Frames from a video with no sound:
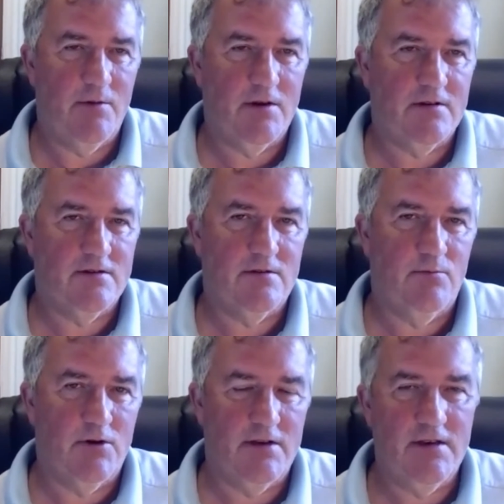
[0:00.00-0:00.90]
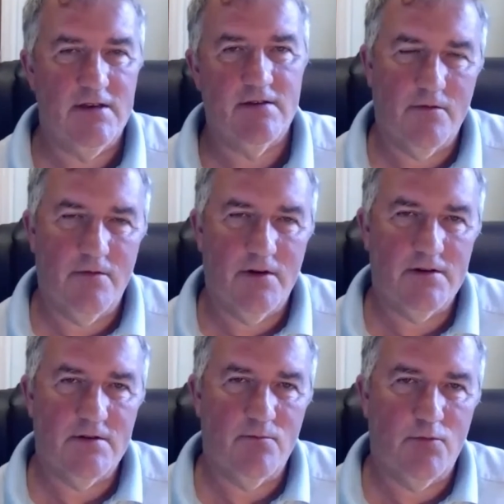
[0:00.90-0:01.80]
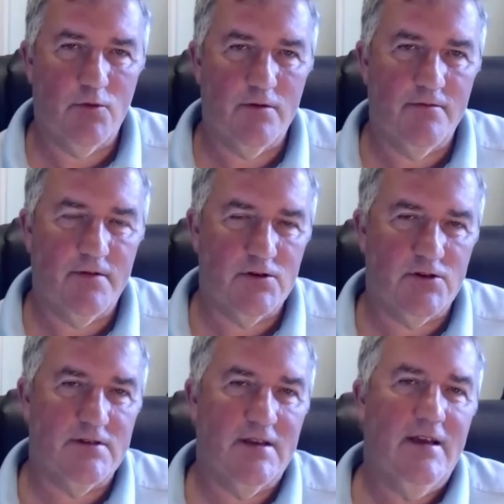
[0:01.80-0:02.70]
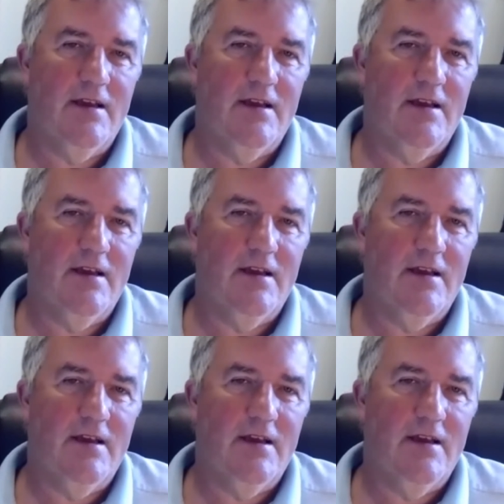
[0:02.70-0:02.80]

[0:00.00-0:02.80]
because the body needs it for various important functions.